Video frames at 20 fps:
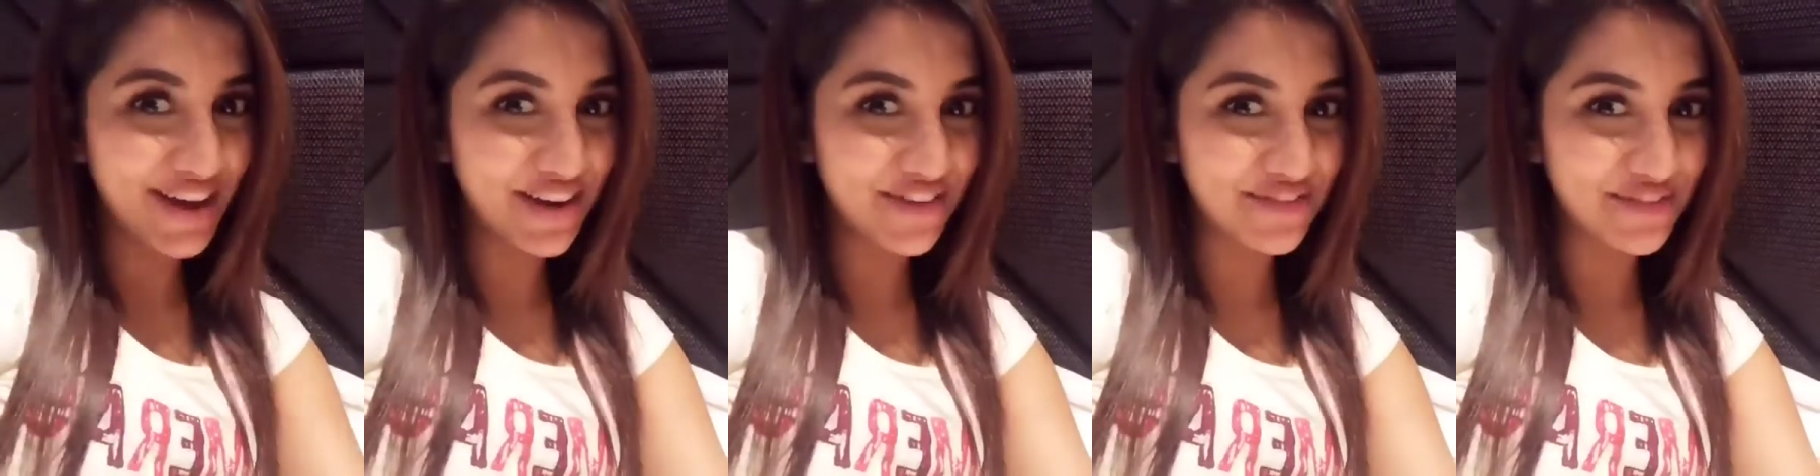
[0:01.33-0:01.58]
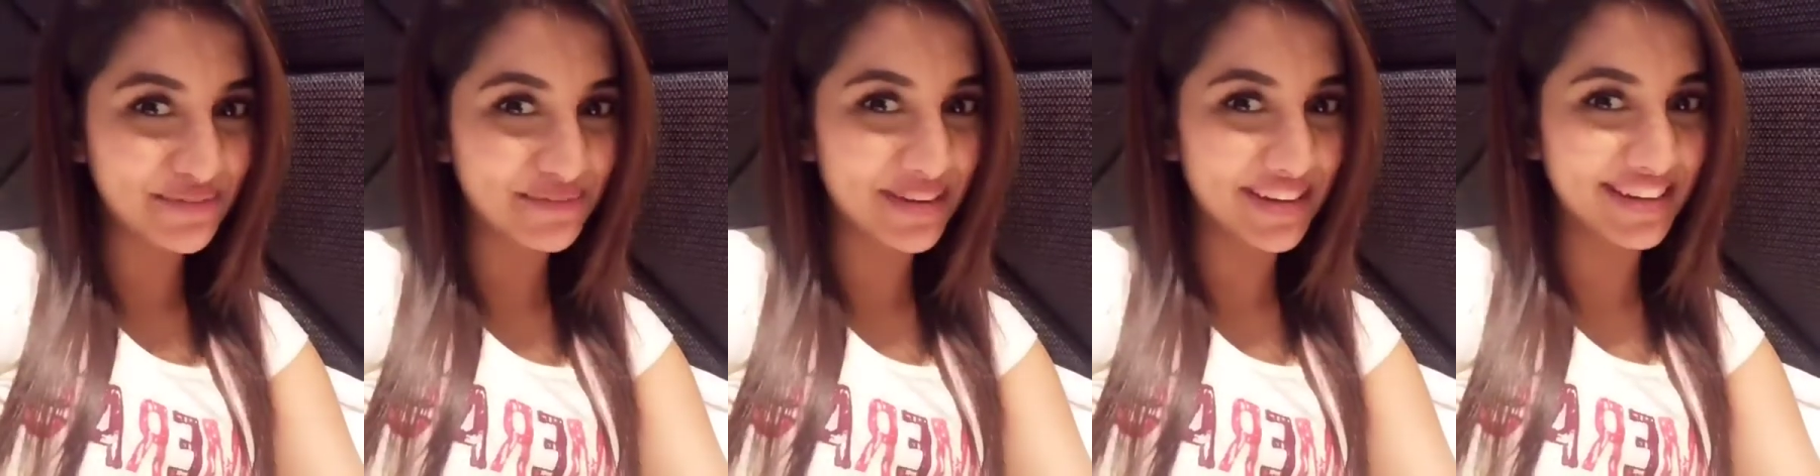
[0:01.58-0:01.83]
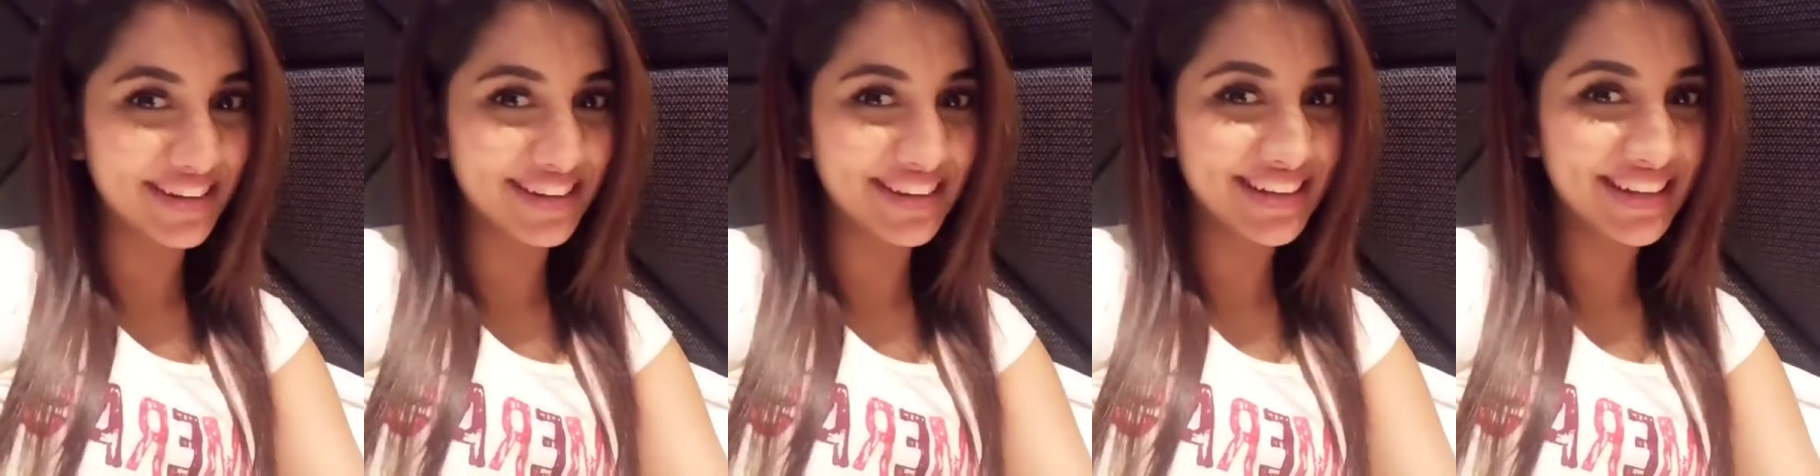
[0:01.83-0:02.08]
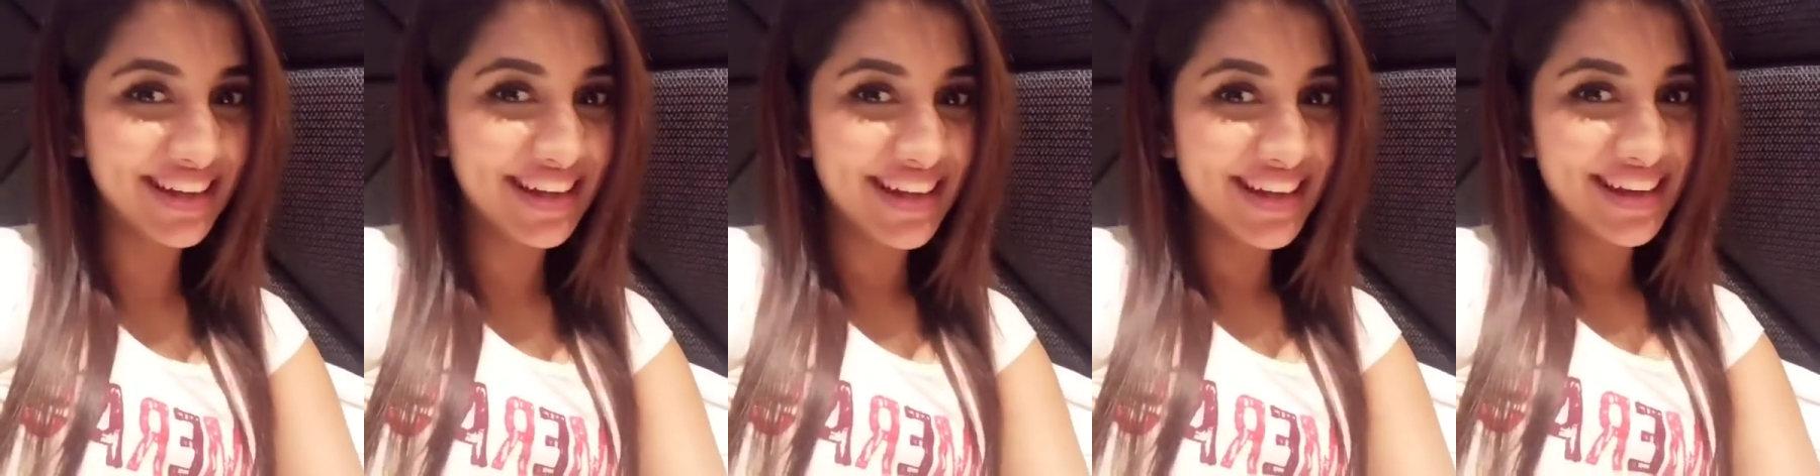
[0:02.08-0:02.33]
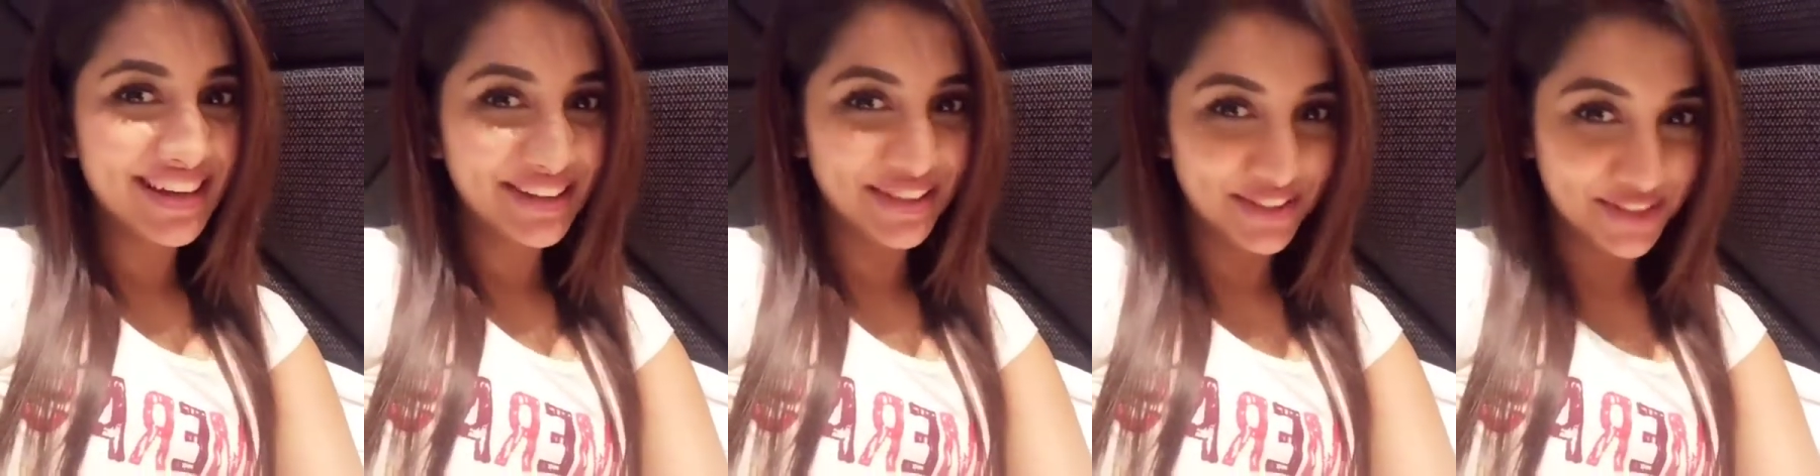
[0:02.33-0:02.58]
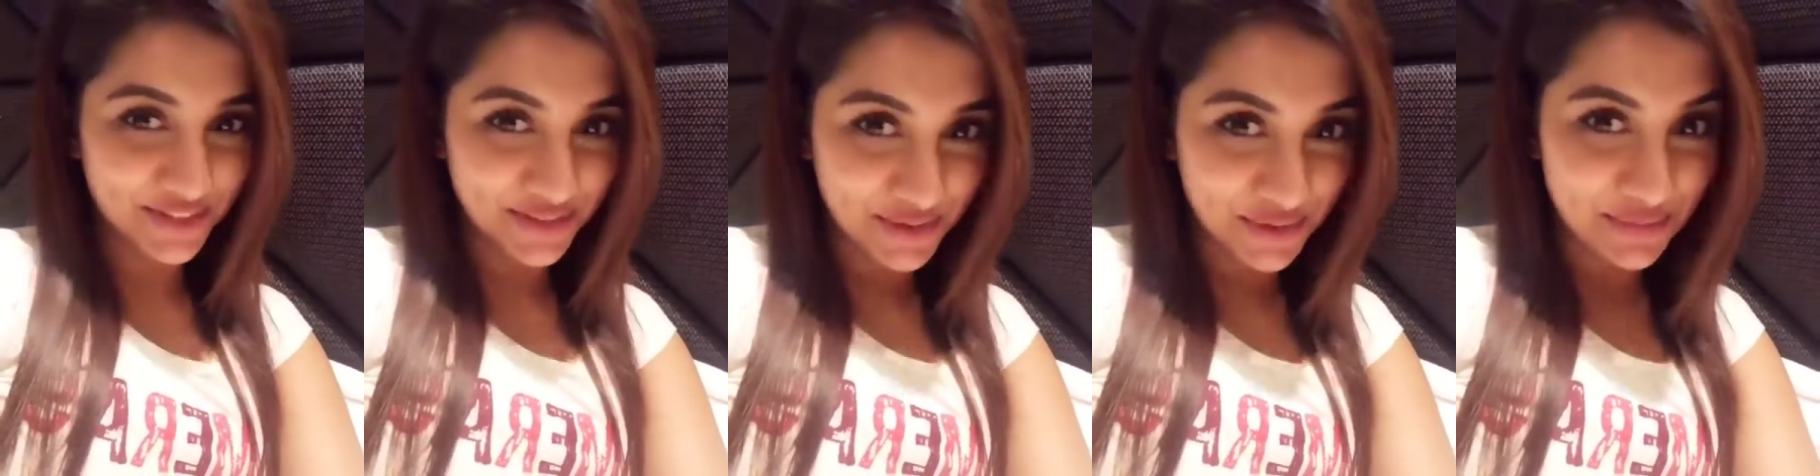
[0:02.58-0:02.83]
Hi, everybody.
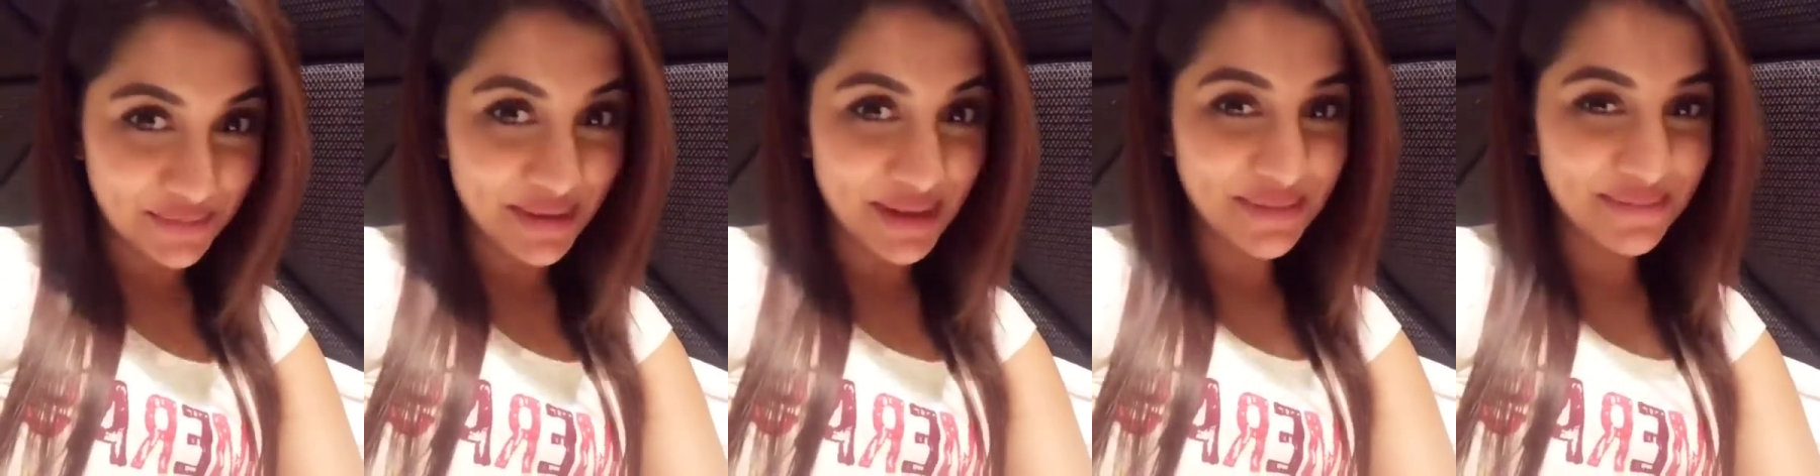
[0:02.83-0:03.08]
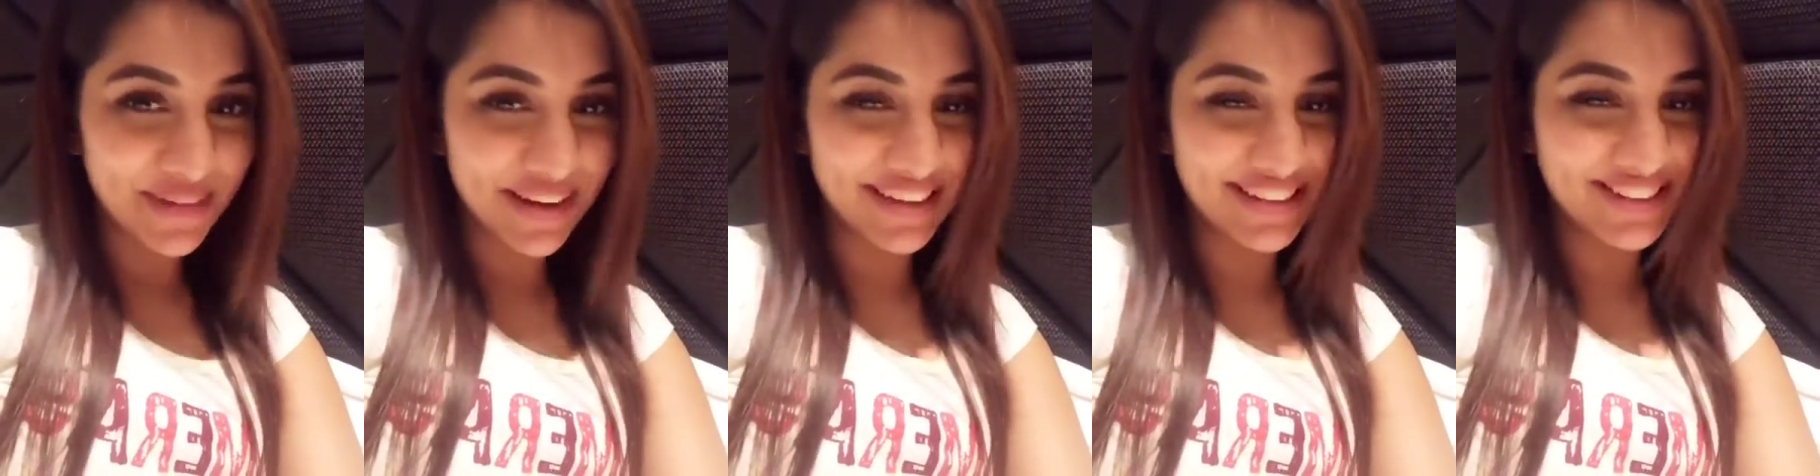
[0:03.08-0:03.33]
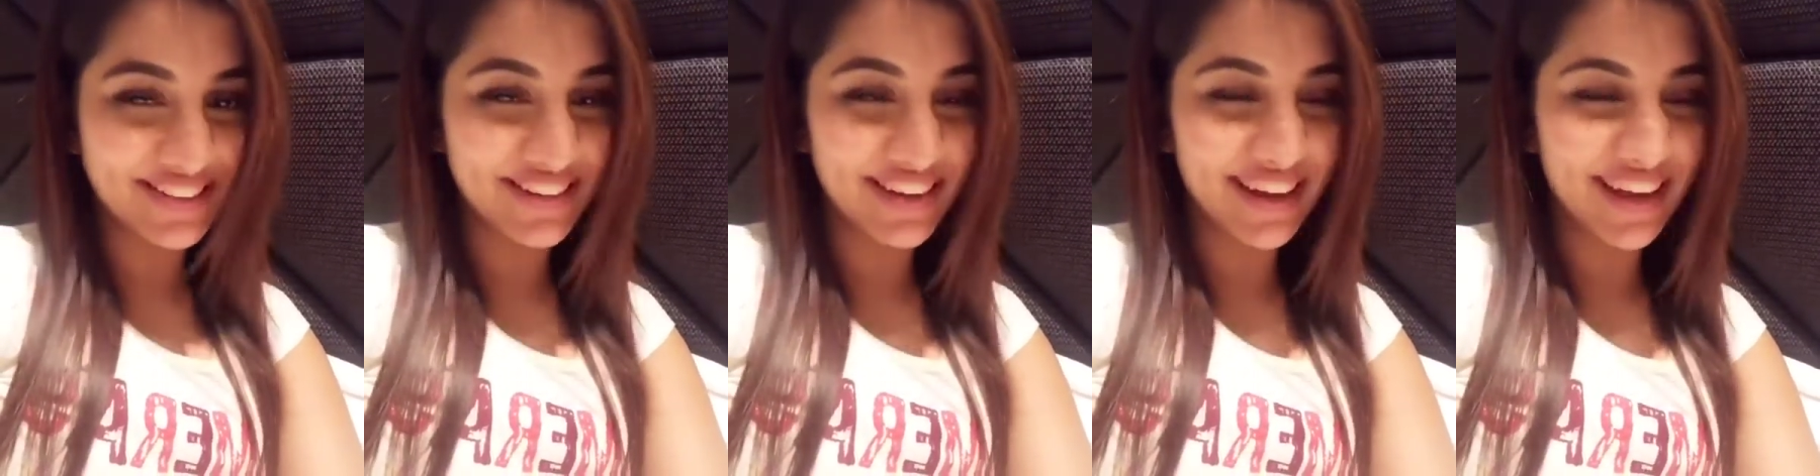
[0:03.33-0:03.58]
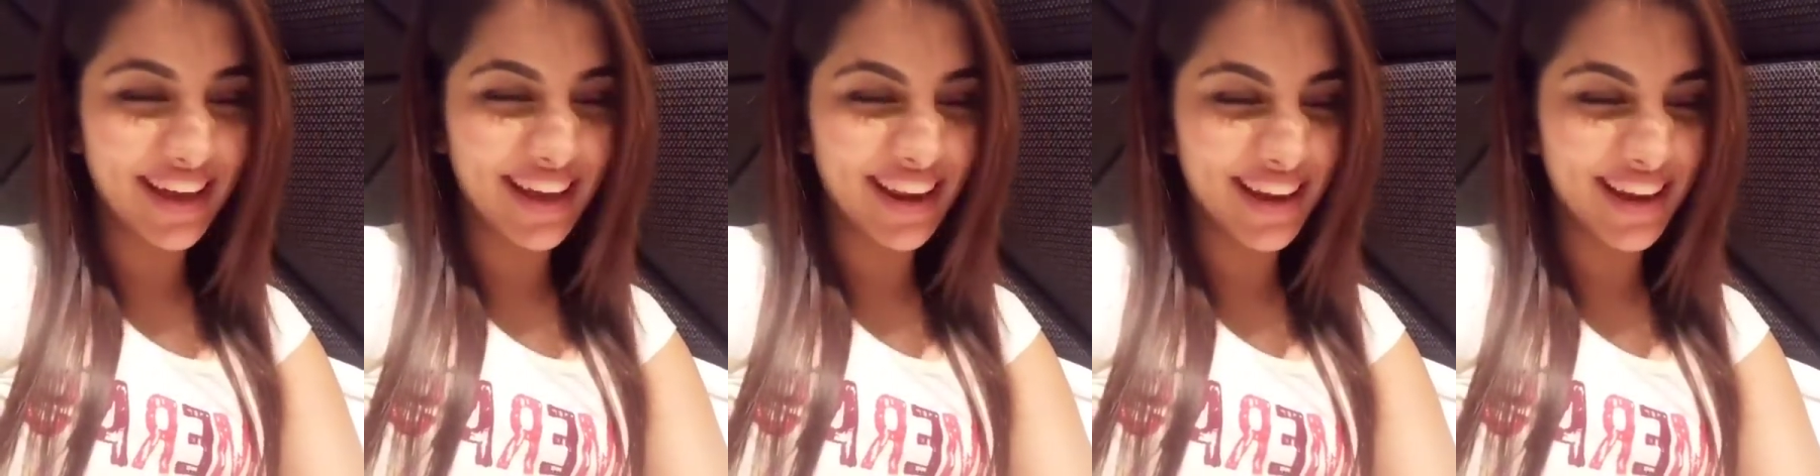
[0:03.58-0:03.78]
This is Rukmini Maitra,